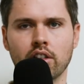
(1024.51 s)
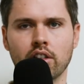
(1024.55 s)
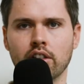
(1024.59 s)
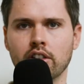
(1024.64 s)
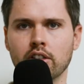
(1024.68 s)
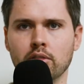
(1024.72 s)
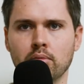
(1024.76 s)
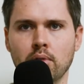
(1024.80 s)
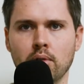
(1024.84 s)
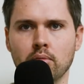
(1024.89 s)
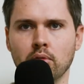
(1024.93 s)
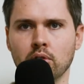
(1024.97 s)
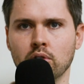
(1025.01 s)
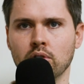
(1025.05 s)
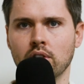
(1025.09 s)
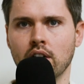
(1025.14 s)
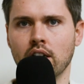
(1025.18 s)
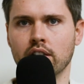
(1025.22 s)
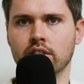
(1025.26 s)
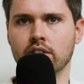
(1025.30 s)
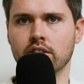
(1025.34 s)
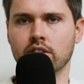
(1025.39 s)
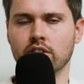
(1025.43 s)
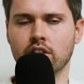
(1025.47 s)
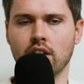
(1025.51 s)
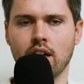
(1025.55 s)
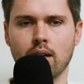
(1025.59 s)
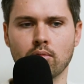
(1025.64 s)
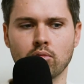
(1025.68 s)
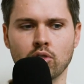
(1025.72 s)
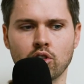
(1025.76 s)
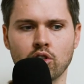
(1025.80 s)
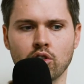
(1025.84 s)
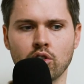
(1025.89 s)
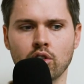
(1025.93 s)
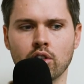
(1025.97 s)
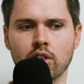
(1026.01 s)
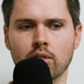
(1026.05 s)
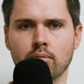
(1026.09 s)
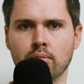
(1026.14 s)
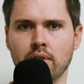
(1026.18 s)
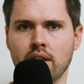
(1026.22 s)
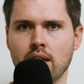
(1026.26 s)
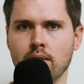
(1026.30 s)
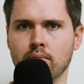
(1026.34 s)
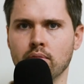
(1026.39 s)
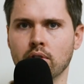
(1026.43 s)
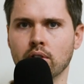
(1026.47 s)
All these people who lost their job, good
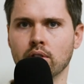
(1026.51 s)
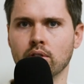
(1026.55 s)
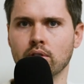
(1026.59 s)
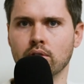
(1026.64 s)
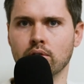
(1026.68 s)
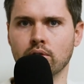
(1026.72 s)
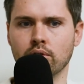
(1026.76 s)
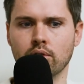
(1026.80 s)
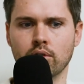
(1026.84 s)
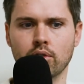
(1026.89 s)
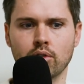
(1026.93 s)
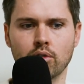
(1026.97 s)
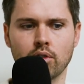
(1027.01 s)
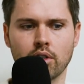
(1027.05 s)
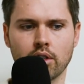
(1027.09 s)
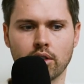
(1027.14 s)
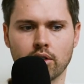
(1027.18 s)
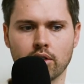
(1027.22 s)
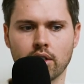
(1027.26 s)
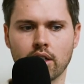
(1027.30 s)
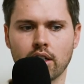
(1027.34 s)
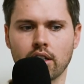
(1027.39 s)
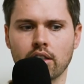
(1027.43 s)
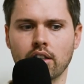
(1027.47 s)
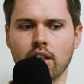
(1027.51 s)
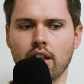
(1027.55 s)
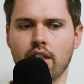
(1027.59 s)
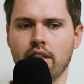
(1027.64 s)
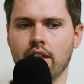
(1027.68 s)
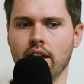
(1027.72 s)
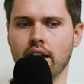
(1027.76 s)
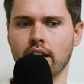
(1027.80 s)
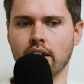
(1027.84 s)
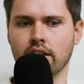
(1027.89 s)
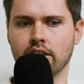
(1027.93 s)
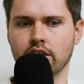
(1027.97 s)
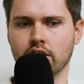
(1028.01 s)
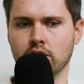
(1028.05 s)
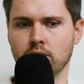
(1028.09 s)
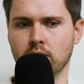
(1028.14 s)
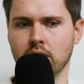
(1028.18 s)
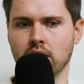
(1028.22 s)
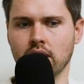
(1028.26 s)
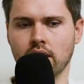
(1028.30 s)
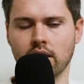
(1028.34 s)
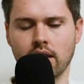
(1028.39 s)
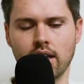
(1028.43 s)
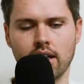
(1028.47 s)
people who who can critically think just
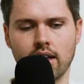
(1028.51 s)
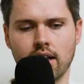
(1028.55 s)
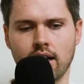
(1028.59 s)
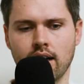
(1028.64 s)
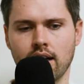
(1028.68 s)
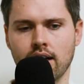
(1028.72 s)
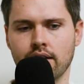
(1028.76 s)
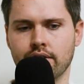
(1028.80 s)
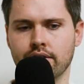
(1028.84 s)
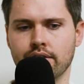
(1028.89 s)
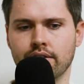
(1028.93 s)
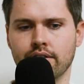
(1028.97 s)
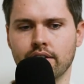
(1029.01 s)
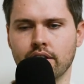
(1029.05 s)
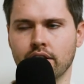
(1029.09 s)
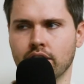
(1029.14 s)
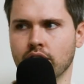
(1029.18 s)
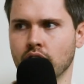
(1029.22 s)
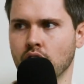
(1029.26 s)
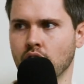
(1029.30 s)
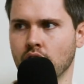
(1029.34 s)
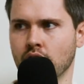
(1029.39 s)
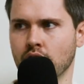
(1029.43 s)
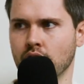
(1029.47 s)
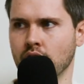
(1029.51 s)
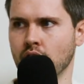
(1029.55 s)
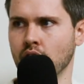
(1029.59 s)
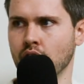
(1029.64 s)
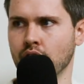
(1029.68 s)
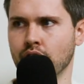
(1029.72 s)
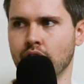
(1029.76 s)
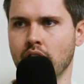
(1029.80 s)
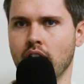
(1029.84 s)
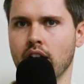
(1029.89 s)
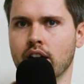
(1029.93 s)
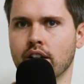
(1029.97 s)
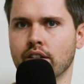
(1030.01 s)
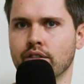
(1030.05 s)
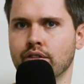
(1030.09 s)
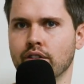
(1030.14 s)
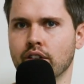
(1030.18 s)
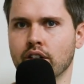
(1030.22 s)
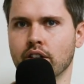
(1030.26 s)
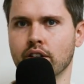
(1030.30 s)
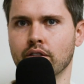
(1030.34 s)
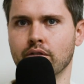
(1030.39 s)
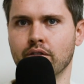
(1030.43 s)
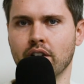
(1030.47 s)
being laid off and or, or fired
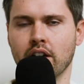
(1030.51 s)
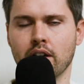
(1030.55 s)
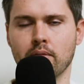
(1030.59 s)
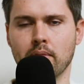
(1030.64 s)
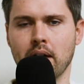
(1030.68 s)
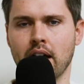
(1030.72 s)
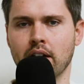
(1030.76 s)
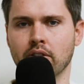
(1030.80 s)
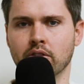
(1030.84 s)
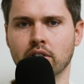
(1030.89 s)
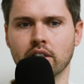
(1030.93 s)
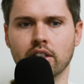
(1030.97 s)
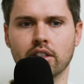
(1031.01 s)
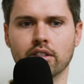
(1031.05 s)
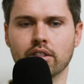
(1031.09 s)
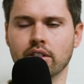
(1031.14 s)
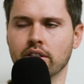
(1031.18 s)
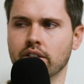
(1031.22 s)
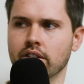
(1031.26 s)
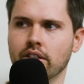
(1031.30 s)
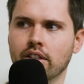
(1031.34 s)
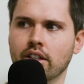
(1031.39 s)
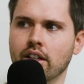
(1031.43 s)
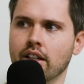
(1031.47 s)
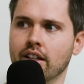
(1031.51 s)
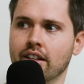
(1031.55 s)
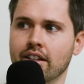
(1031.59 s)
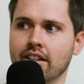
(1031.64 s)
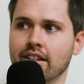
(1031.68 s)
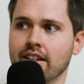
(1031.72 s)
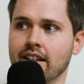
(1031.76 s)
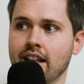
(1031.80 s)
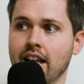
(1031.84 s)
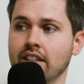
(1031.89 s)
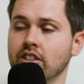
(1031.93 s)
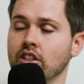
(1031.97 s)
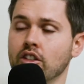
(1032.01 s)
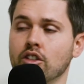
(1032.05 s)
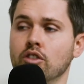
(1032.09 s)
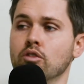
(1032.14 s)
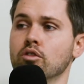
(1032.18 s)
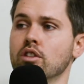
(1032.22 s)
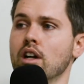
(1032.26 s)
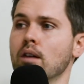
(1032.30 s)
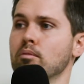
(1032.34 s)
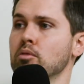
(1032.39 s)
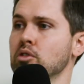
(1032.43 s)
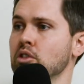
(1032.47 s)
for a very bad reason. Yeah, that's a
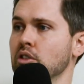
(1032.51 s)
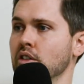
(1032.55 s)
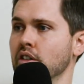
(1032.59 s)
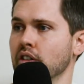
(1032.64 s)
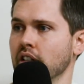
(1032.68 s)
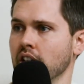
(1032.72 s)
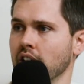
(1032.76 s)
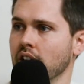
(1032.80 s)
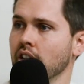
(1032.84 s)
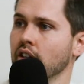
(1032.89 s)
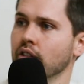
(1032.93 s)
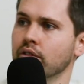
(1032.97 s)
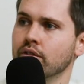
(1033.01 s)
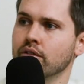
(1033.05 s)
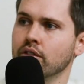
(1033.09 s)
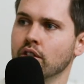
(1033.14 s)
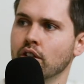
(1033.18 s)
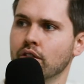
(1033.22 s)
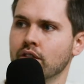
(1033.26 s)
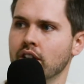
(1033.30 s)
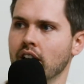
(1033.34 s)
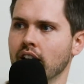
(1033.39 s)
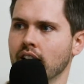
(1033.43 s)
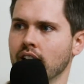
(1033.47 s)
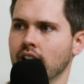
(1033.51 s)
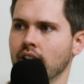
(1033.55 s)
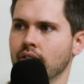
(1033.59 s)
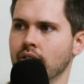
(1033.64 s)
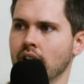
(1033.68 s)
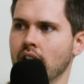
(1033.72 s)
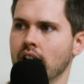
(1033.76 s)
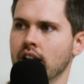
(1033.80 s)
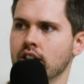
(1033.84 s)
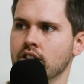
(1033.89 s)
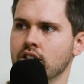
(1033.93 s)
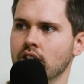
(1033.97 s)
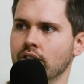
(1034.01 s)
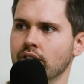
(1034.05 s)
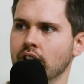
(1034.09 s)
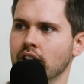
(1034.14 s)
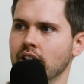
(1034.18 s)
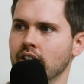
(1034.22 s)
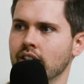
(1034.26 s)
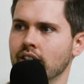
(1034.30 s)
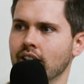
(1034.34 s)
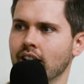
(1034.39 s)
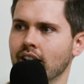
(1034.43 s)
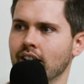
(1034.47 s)
huge opportunity, and you've you've taken advantage of
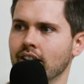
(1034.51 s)
it. Yeah.